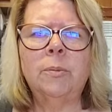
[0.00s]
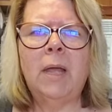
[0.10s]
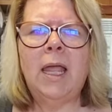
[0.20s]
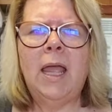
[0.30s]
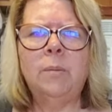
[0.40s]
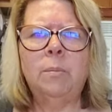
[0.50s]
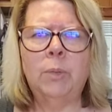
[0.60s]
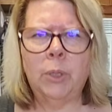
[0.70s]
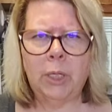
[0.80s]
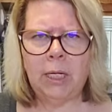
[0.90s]
my Aunt
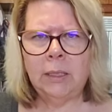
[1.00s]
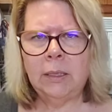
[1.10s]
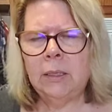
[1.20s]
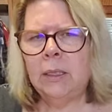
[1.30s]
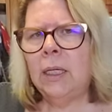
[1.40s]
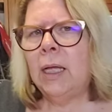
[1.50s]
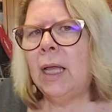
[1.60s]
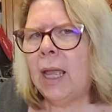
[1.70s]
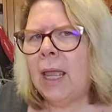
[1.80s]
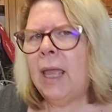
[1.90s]
Berna.
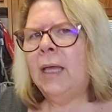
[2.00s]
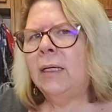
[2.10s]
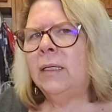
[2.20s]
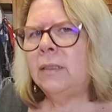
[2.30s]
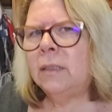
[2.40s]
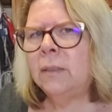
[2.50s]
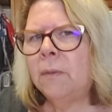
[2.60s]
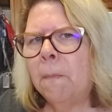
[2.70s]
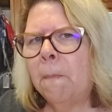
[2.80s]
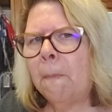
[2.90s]
And
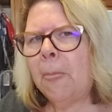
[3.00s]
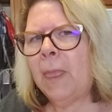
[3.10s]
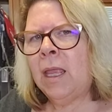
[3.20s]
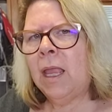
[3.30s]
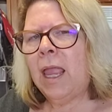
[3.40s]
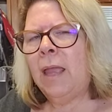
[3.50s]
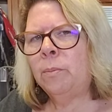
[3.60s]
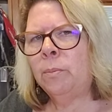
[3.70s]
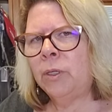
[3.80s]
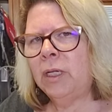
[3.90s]

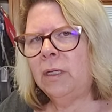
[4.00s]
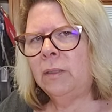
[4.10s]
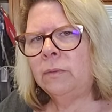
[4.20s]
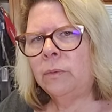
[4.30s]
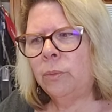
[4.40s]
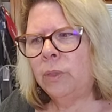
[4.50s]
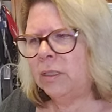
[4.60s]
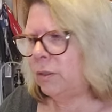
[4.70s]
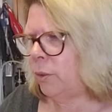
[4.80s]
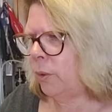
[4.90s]
Aunt Berna
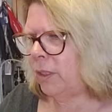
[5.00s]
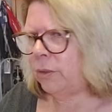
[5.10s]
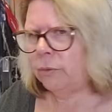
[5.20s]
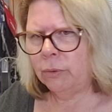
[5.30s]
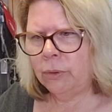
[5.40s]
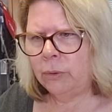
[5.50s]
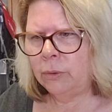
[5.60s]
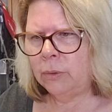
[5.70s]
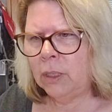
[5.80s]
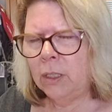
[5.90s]
was going
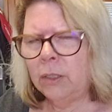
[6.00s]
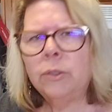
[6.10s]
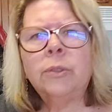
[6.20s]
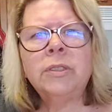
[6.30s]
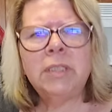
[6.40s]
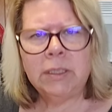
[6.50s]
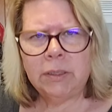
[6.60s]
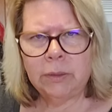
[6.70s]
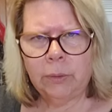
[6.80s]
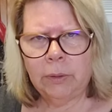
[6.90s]
through nursing
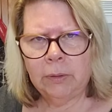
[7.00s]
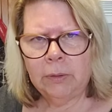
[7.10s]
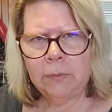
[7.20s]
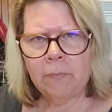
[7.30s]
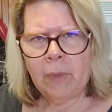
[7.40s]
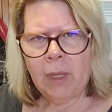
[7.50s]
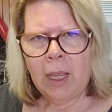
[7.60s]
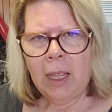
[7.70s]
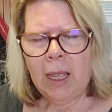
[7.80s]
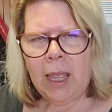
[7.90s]
school.
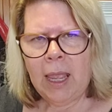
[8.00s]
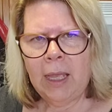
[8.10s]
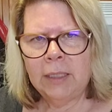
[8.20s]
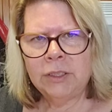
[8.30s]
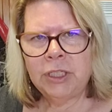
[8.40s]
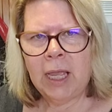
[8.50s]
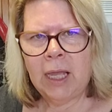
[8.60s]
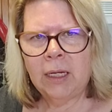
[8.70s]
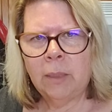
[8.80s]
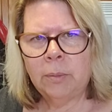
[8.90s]
And she had
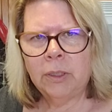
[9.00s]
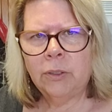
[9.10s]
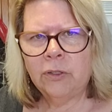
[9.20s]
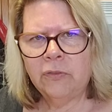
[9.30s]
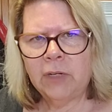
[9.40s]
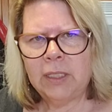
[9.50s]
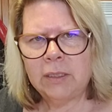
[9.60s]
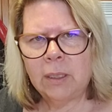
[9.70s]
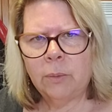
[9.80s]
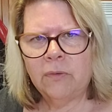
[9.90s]
a couple of girlfriends
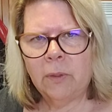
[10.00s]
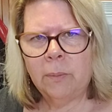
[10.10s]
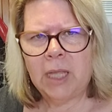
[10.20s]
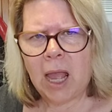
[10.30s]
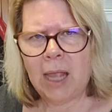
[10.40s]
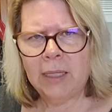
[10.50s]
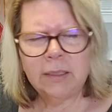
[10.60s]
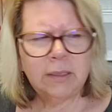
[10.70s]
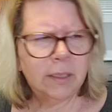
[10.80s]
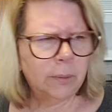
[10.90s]
that were from the
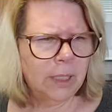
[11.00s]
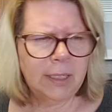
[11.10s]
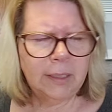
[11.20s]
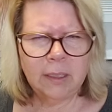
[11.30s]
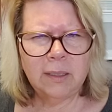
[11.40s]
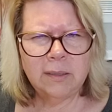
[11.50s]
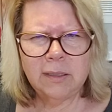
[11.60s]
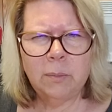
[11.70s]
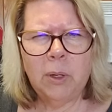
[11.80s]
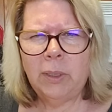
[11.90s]
islands. They were like
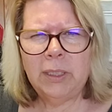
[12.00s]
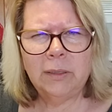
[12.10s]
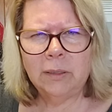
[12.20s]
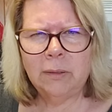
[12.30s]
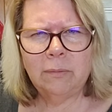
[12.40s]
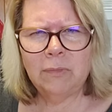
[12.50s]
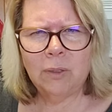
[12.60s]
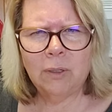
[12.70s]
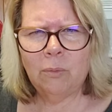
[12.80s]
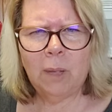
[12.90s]
Samoan
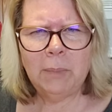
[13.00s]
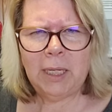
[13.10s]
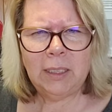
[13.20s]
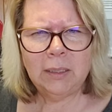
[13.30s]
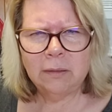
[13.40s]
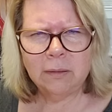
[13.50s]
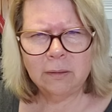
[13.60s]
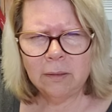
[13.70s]
or Guamanian